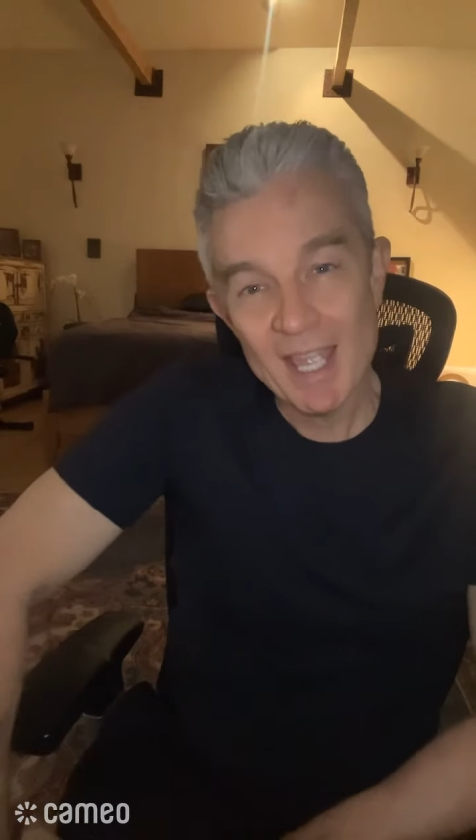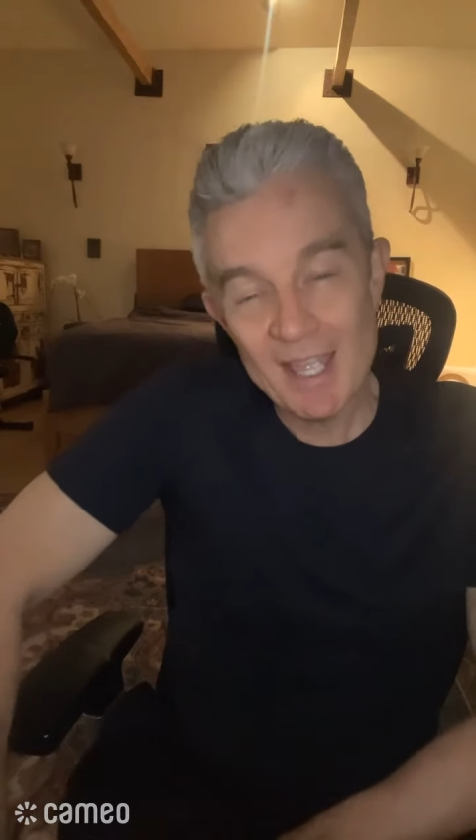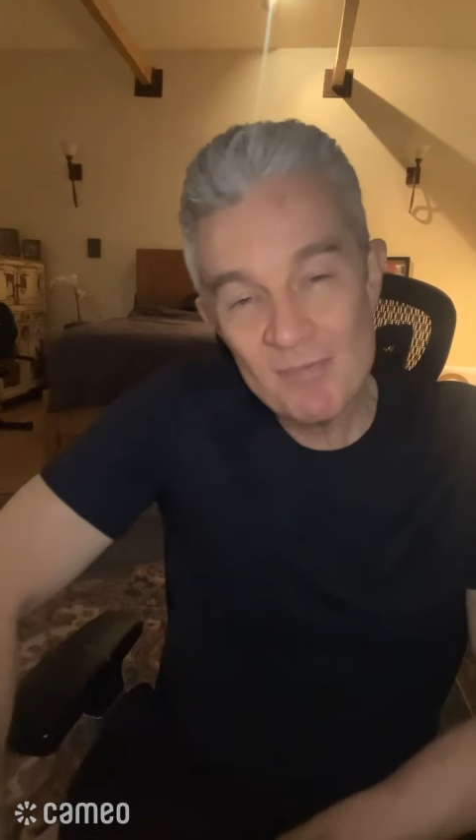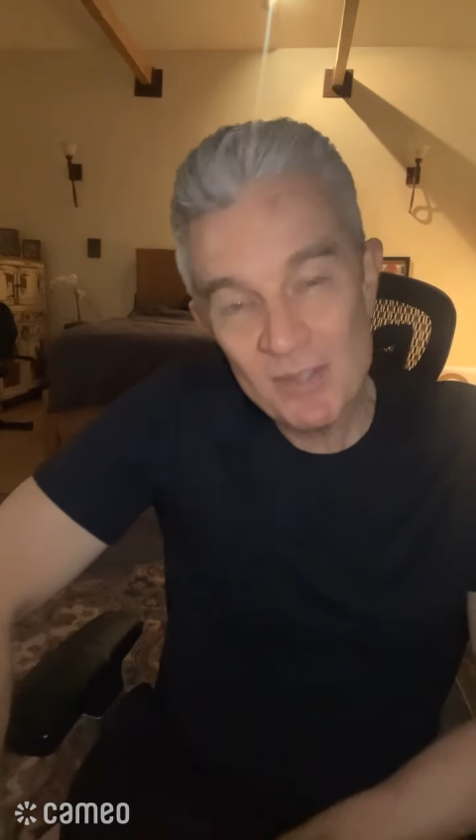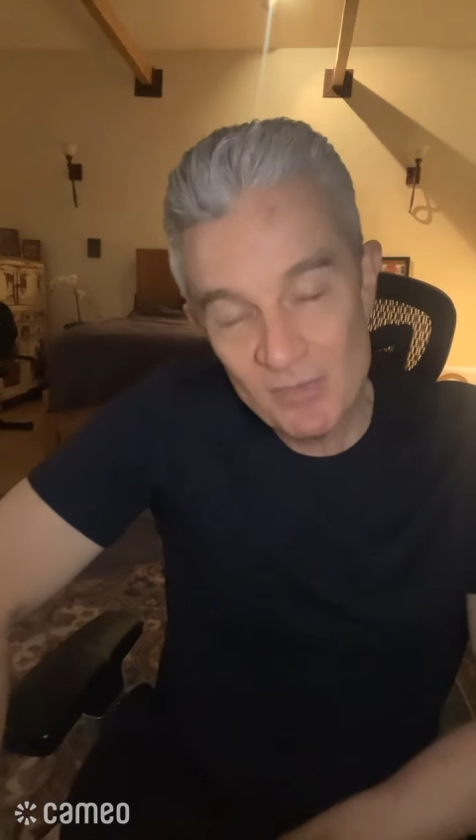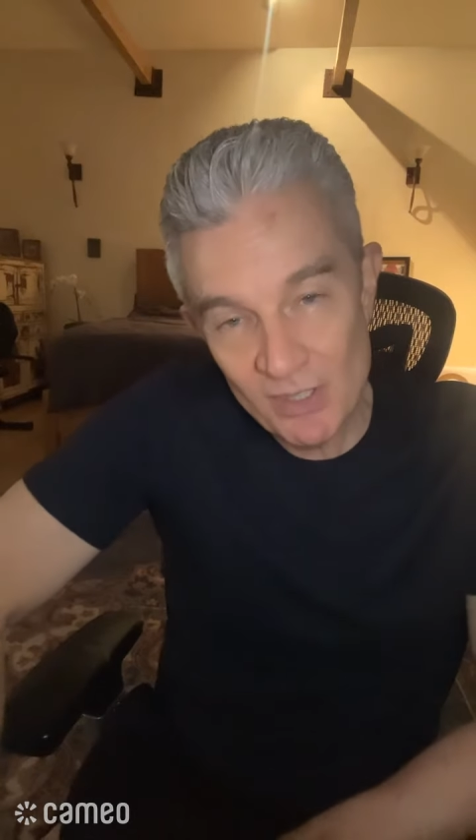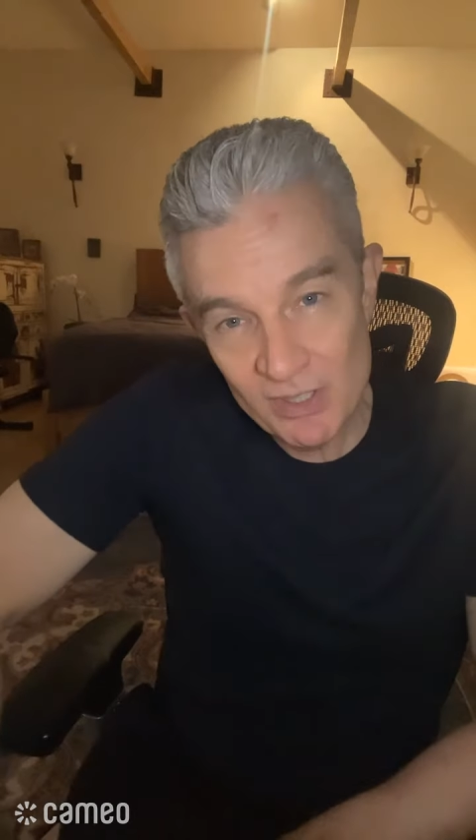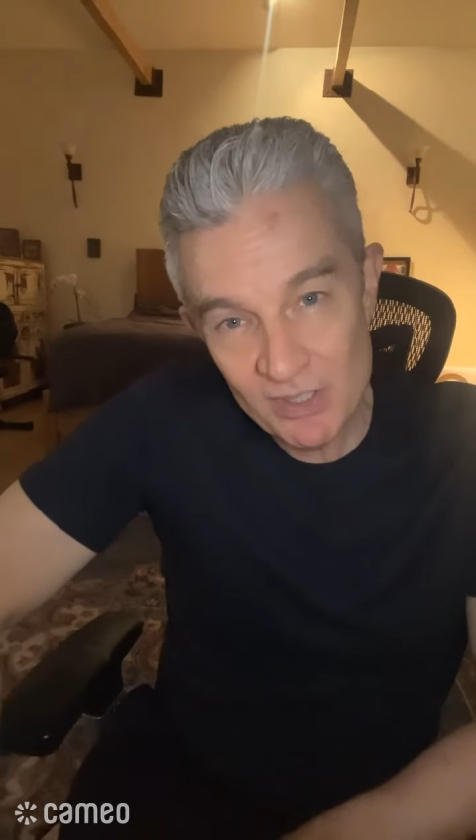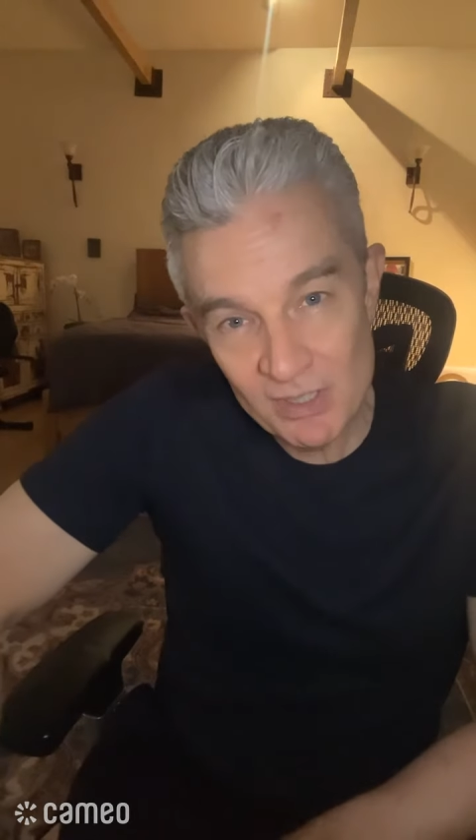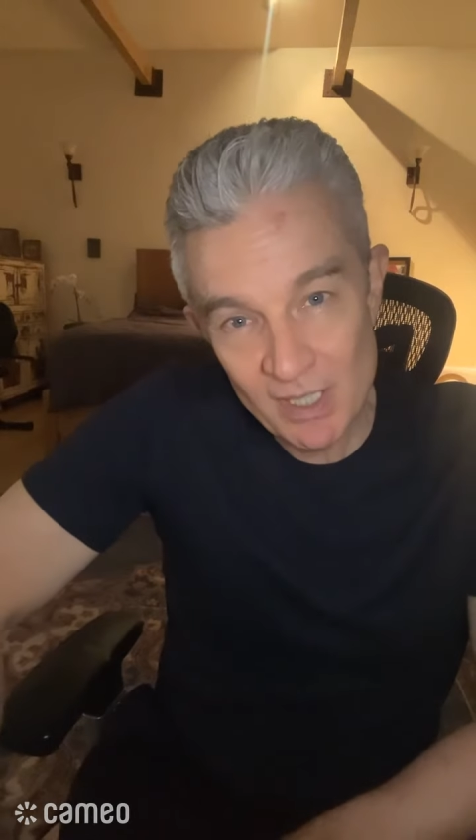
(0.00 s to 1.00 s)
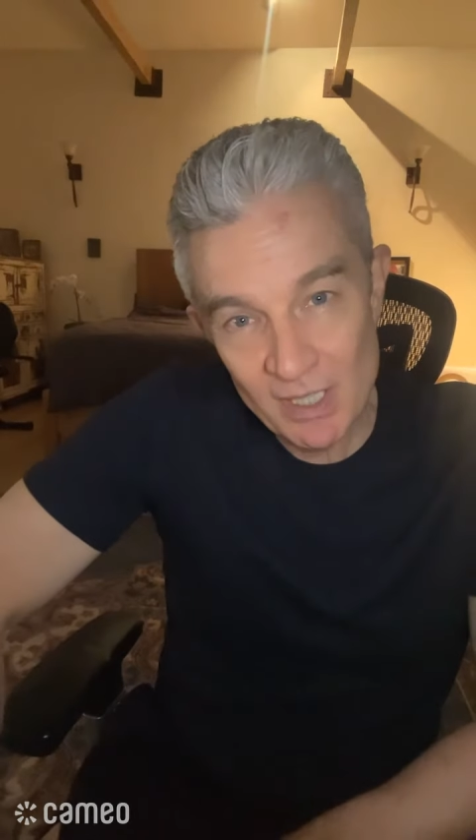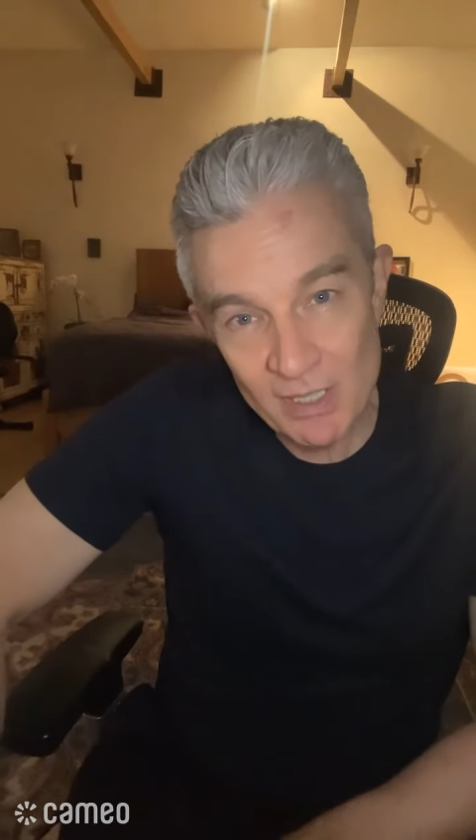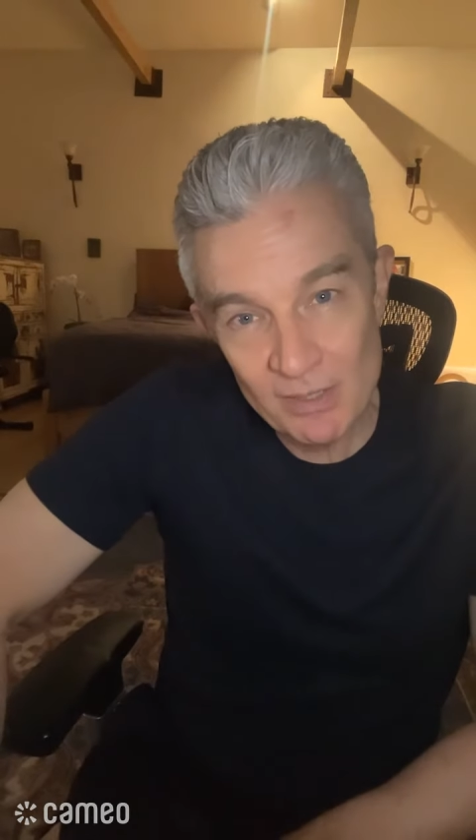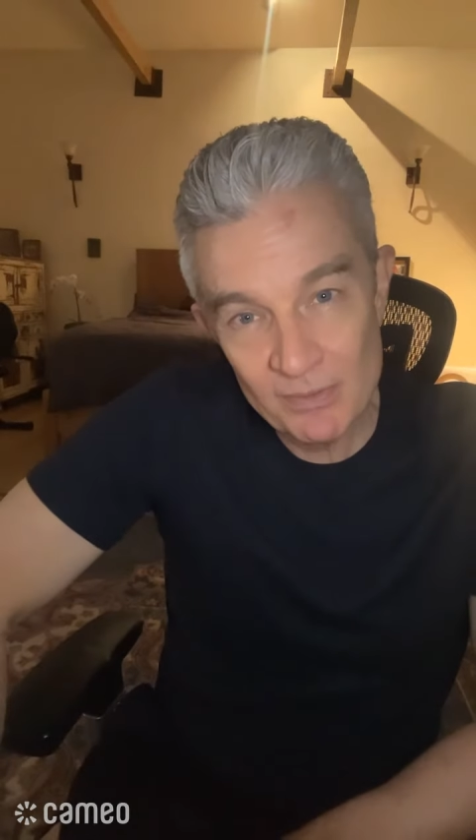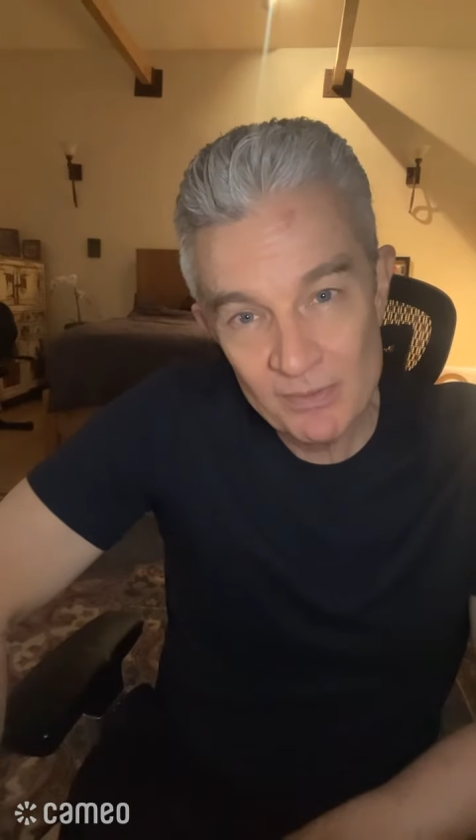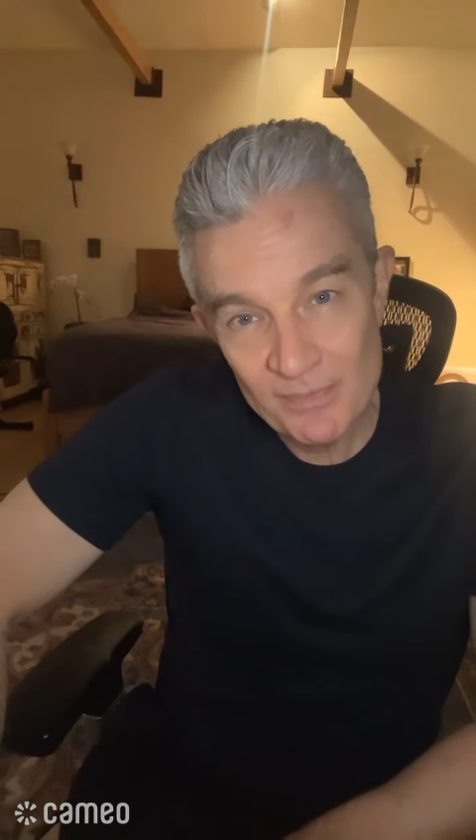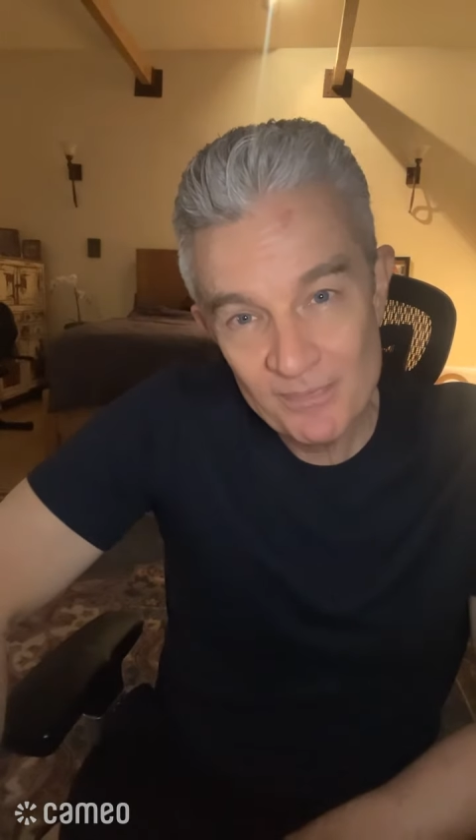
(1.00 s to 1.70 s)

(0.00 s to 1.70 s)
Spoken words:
Happy Mother's Day, love.